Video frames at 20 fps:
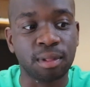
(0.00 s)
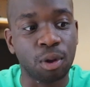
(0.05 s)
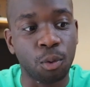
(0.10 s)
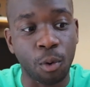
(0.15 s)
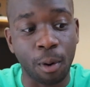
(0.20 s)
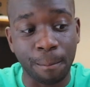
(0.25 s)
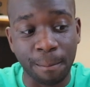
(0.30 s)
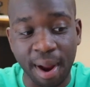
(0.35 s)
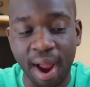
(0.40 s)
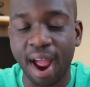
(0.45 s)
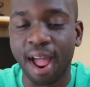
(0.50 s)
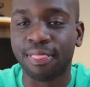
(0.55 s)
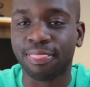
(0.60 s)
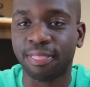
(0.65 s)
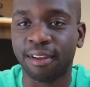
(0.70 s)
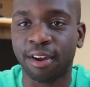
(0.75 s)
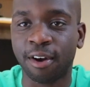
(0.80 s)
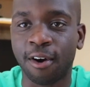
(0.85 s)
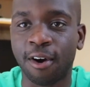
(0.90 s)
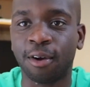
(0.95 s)
what
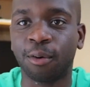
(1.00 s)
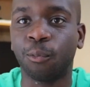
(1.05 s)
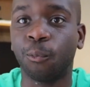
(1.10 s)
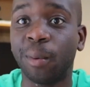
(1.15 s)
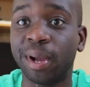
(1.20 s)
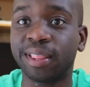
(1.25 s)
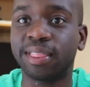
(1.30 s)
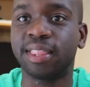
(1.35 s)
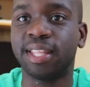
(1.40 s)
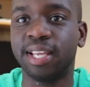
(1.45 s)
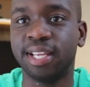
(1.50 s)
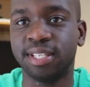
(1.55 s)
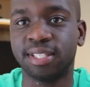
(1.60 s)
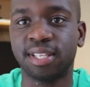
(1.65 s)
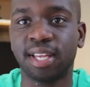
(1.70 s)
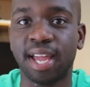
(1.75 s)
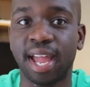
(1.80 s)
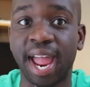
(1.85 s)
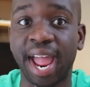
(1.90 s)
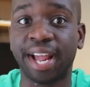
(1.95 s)
path they're on with these